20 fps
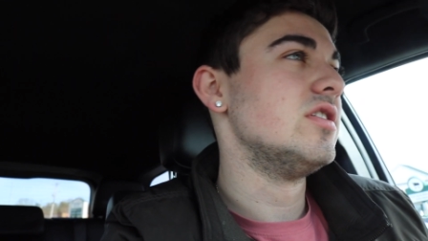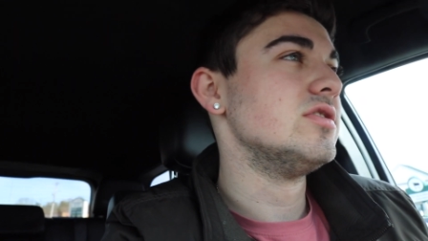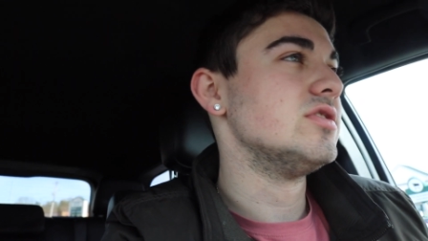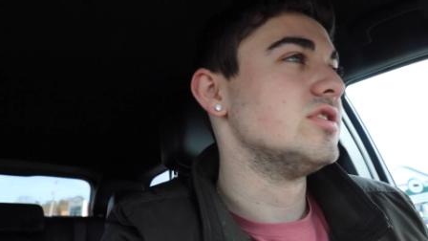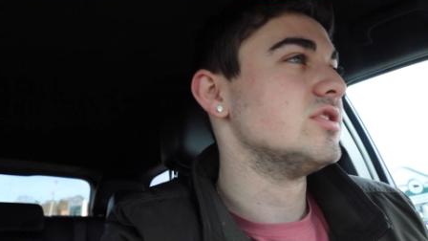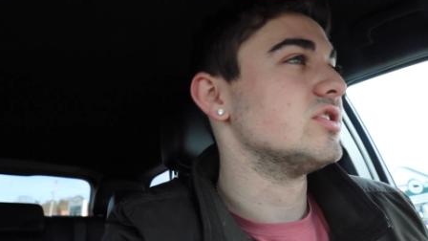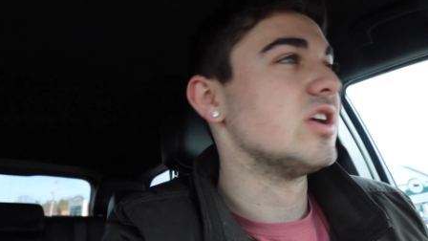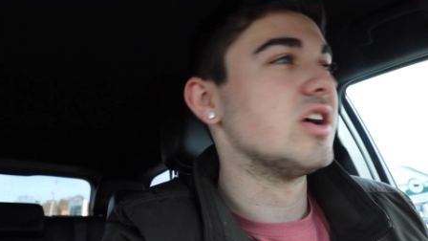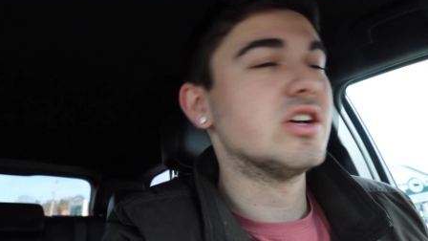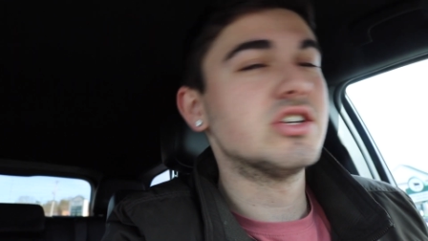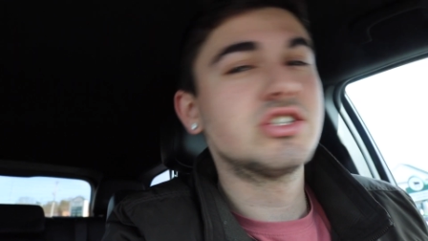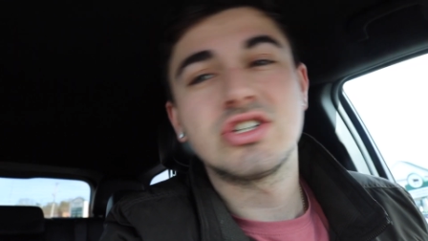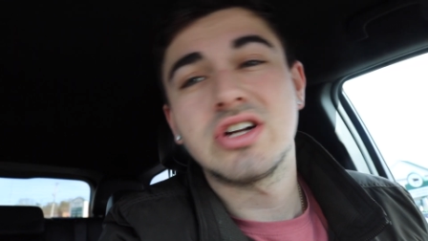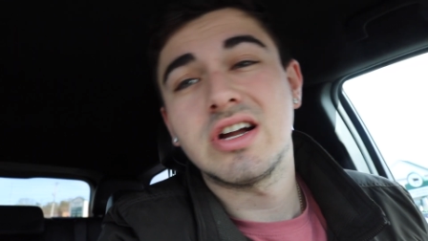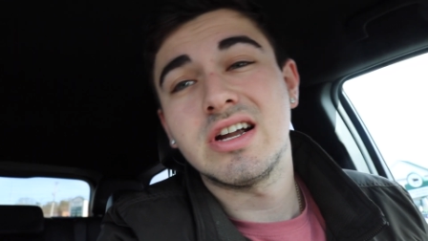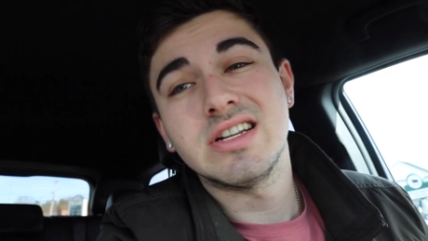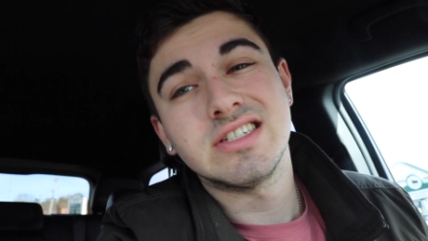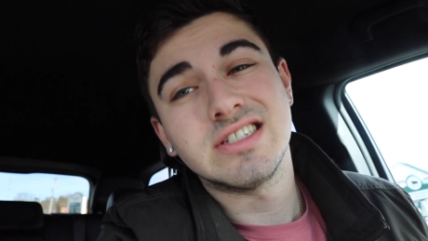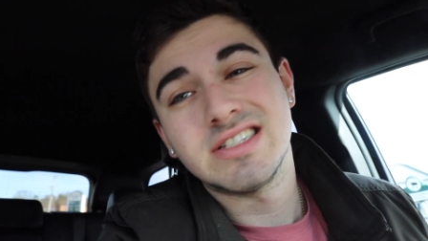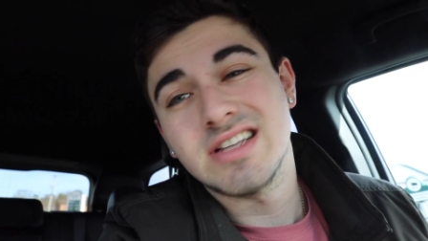just us
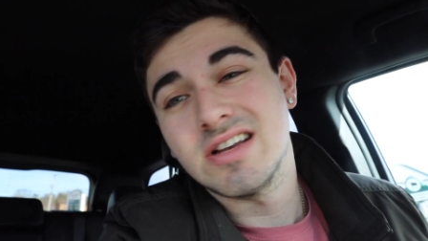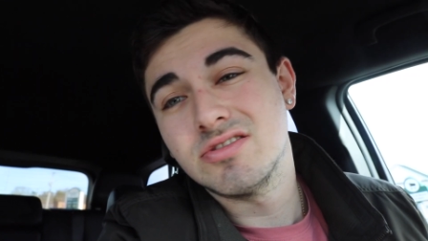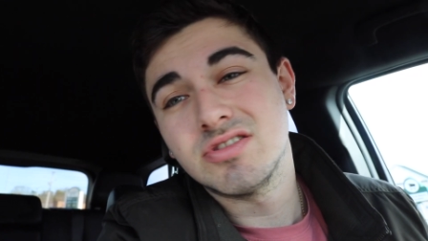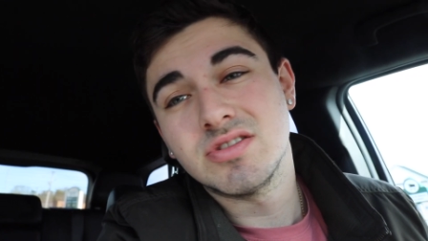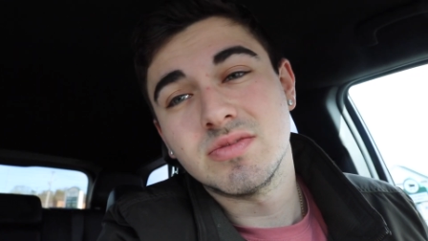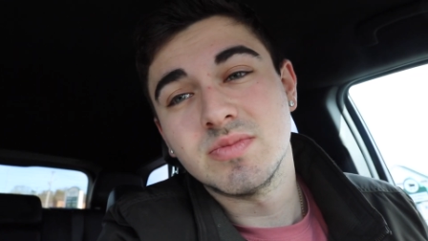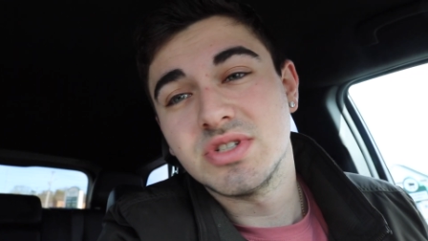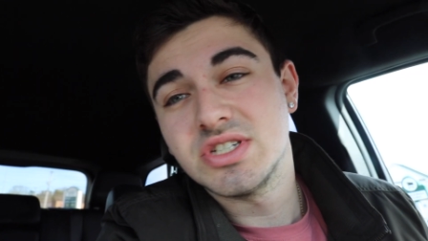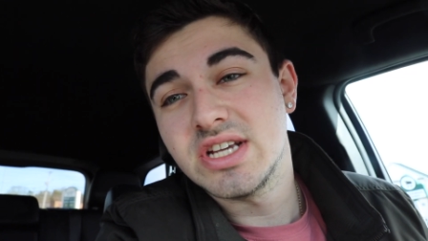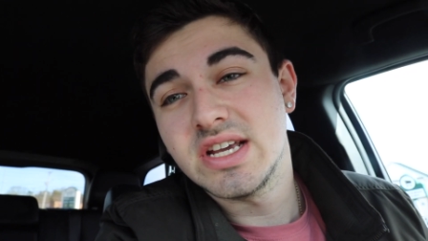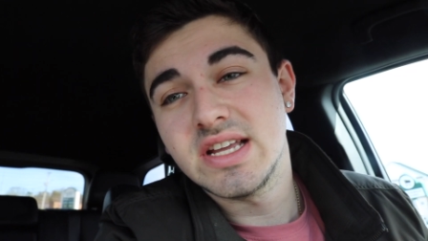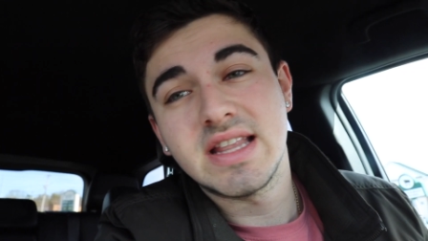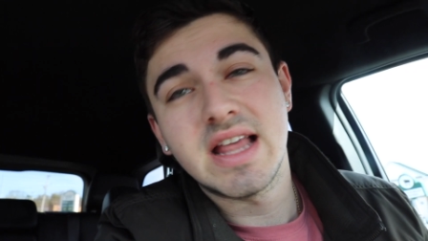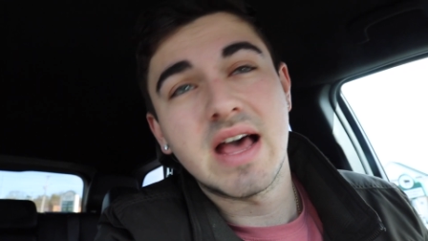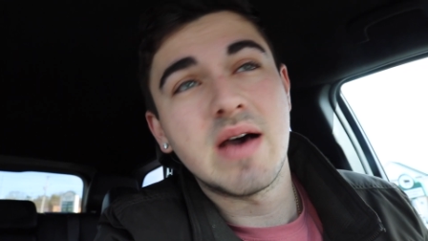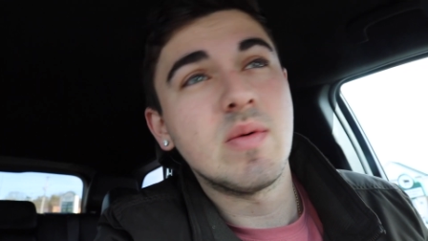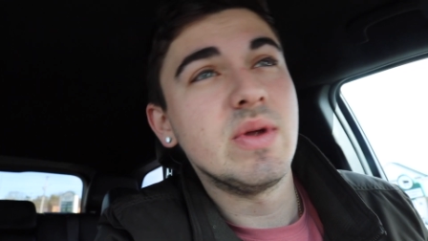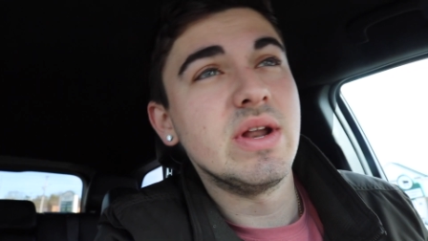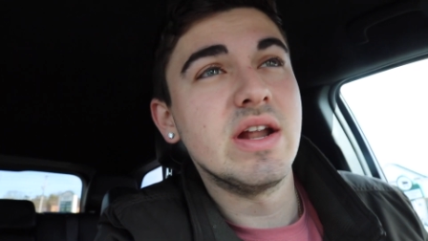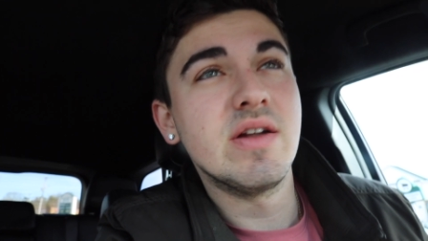trying to sell some shit
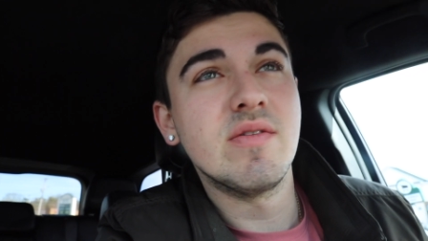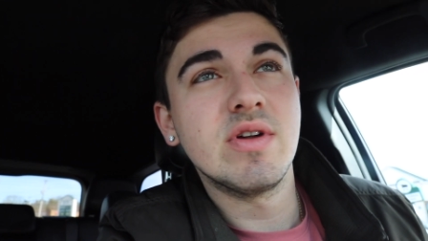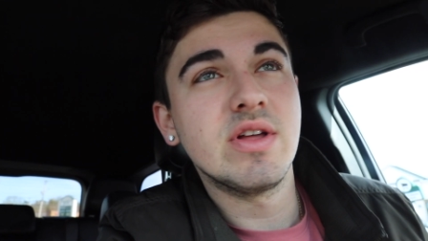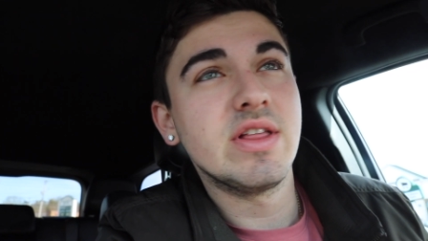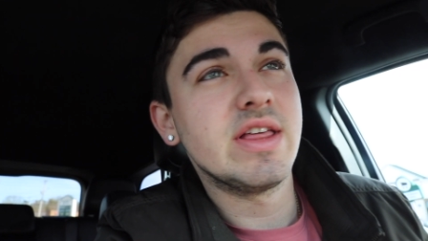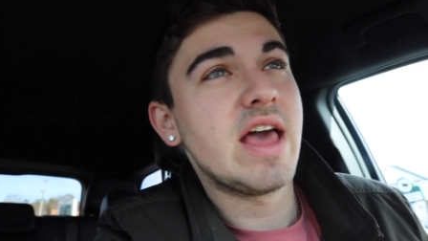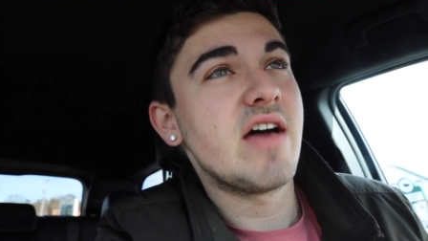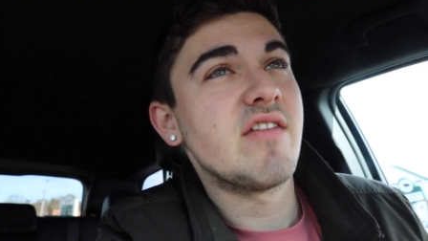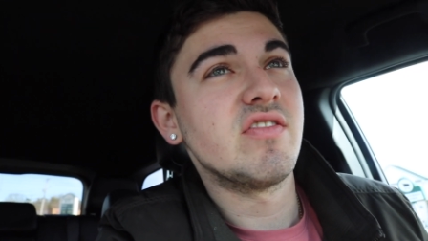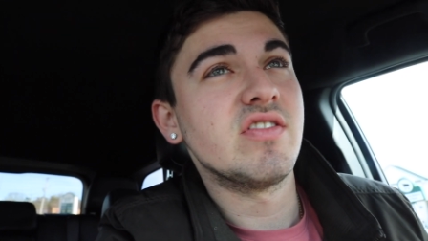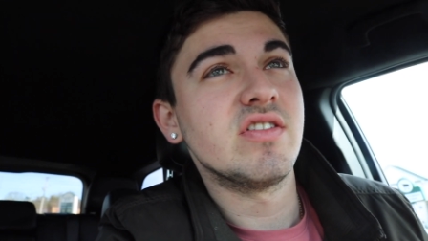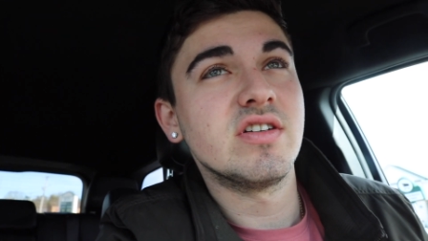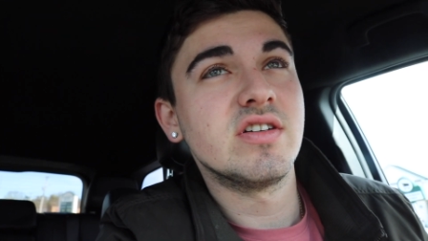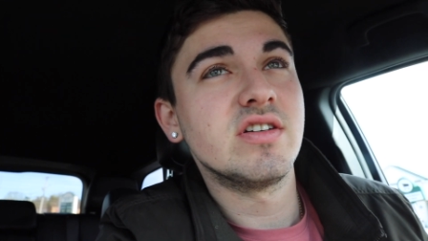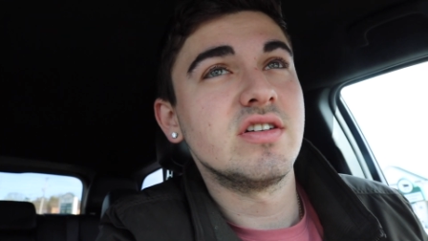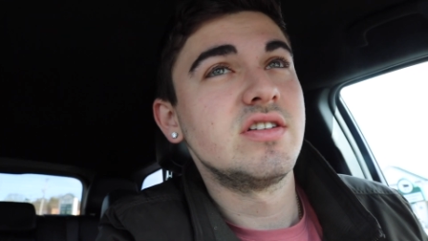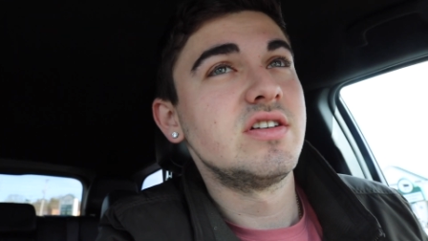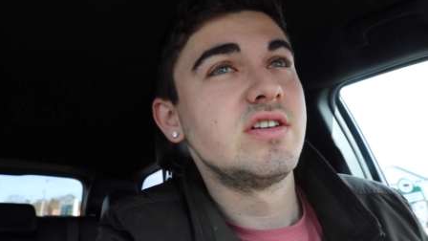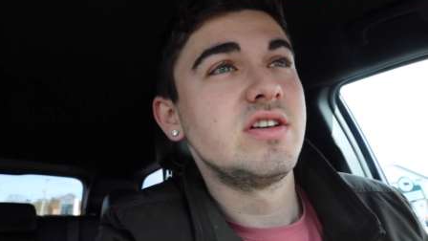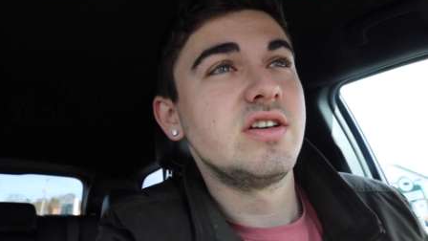that we didn't really have
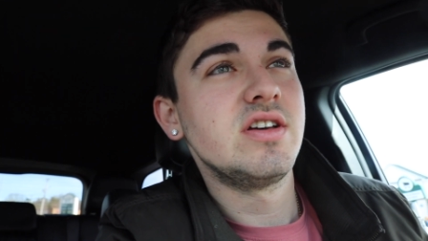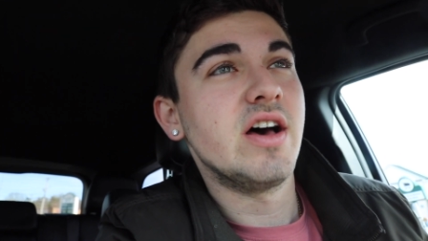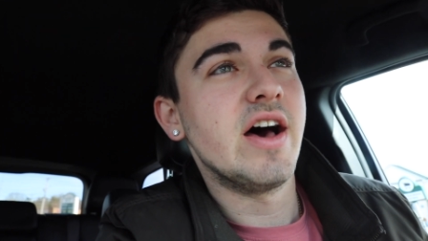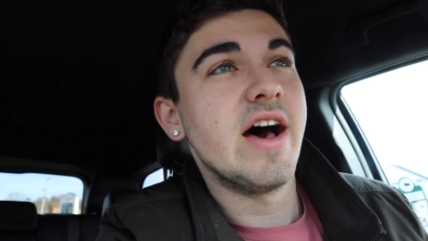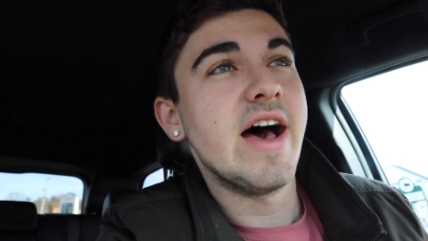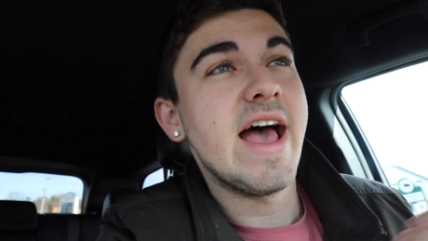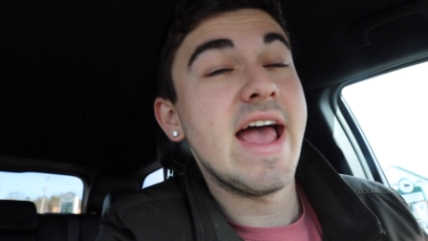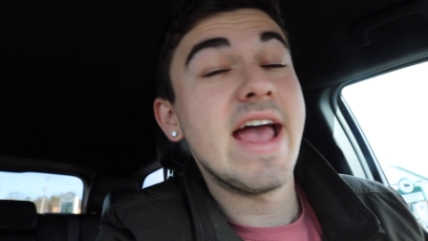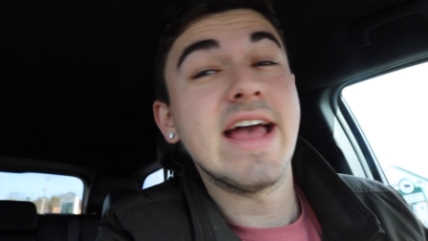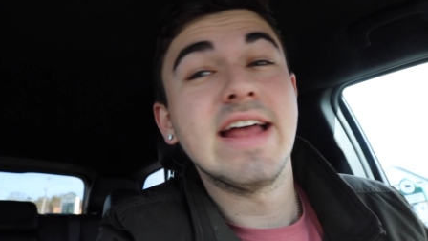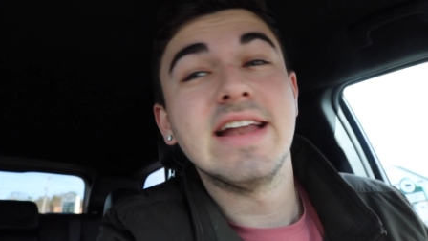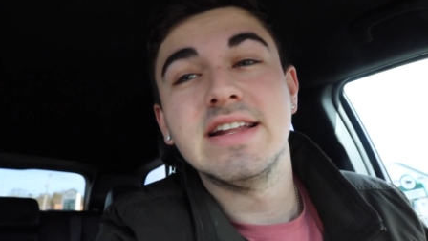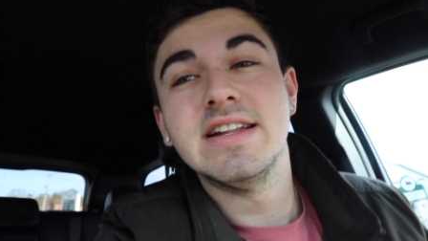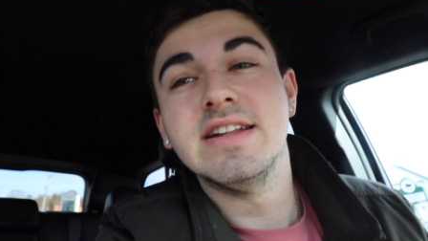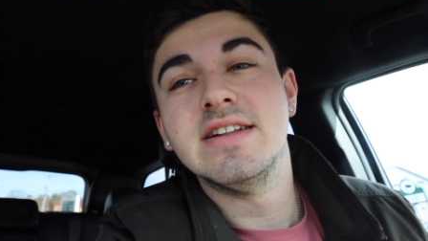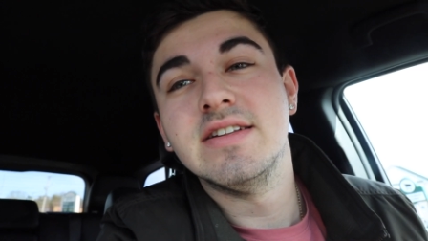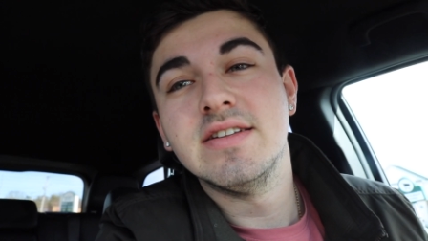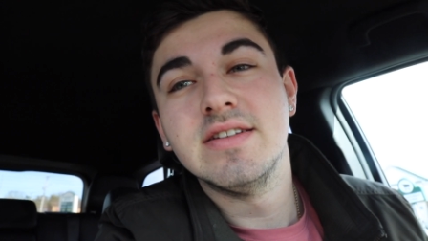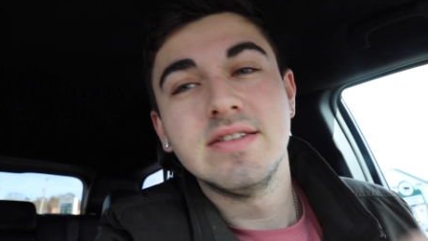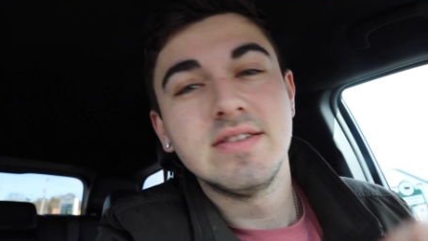a hand
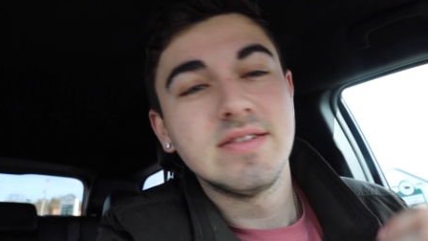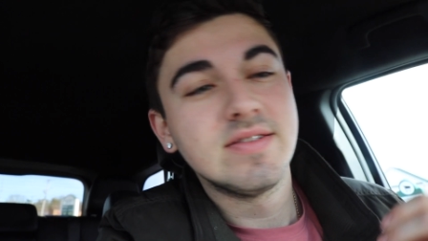in,